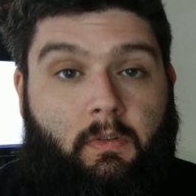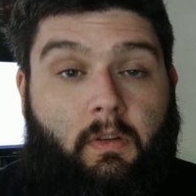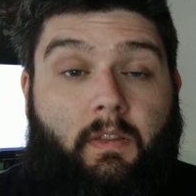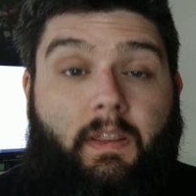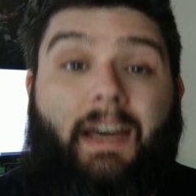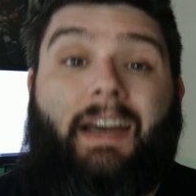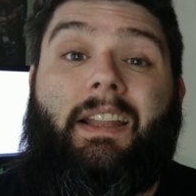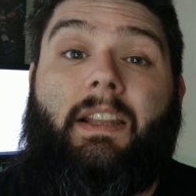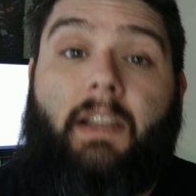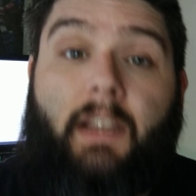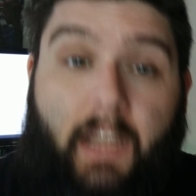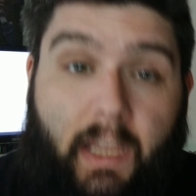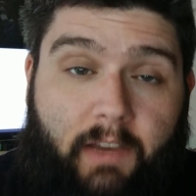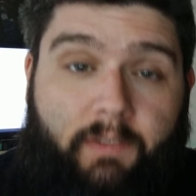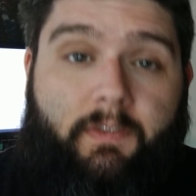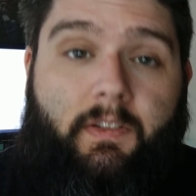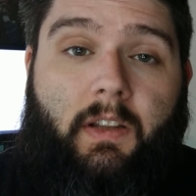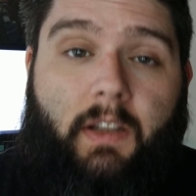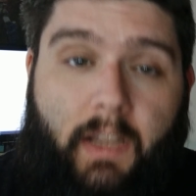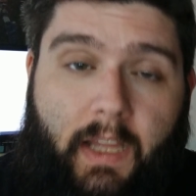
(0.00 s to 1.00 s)
That
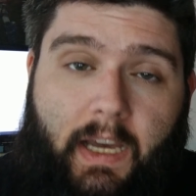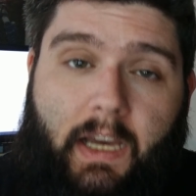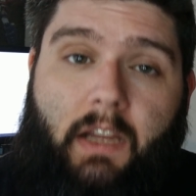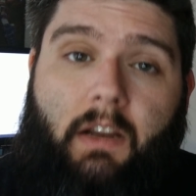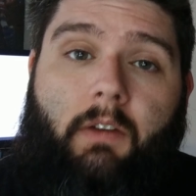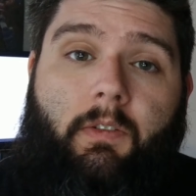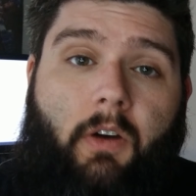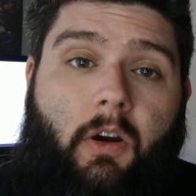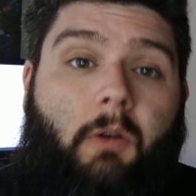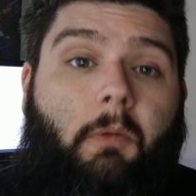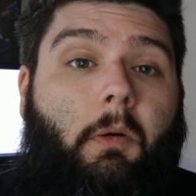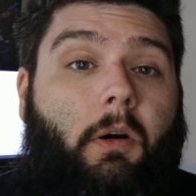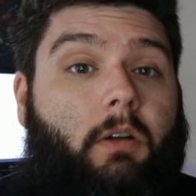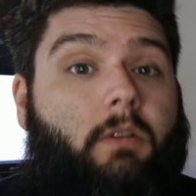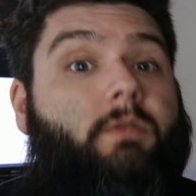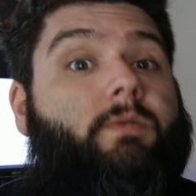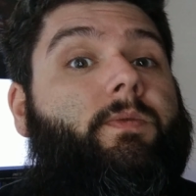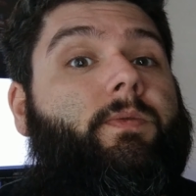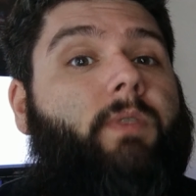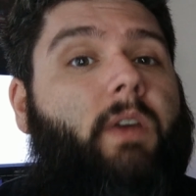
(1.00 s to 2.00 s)
left a lot of
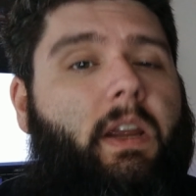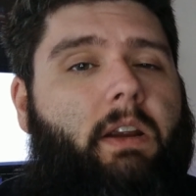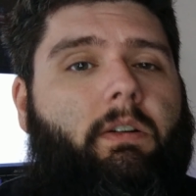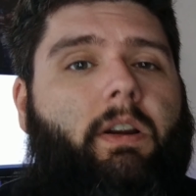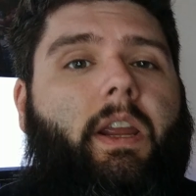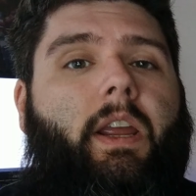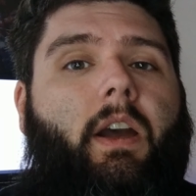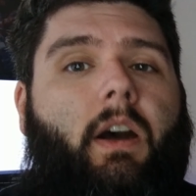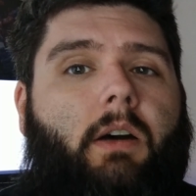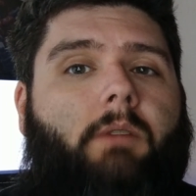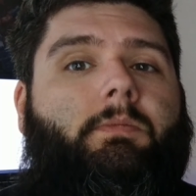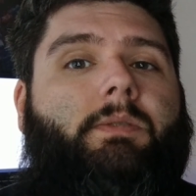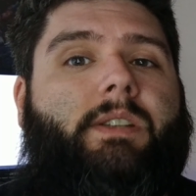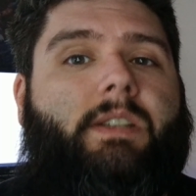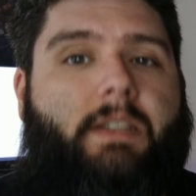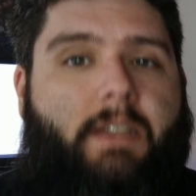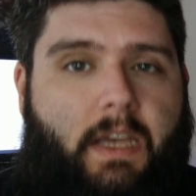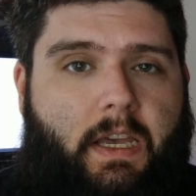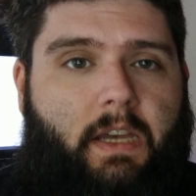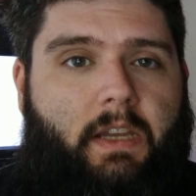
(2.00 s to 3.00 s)
homeowners very
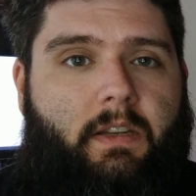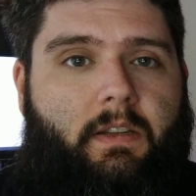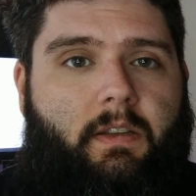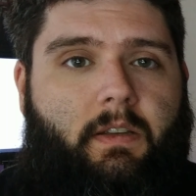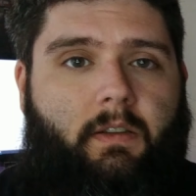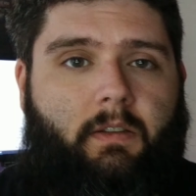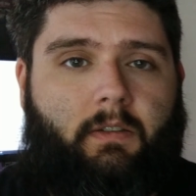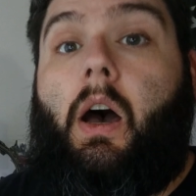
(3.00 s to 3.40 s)
upset.